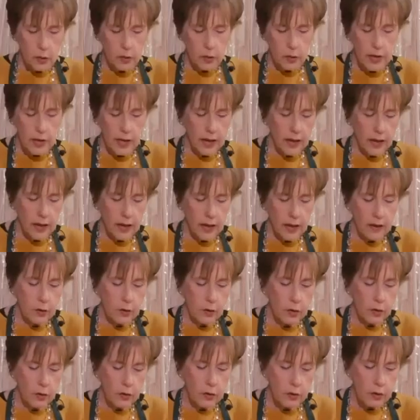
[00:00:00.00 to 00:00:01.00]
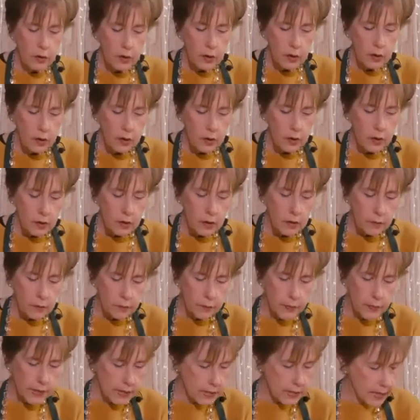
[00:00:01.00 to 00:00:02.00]
you have your
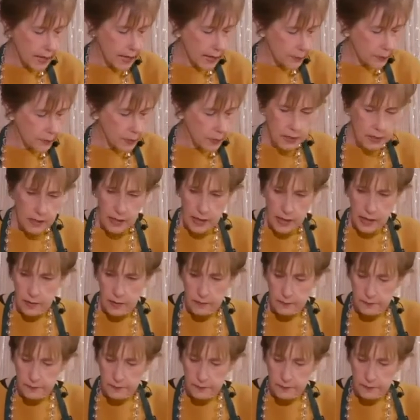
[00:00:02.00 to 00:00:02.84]
big napkin again,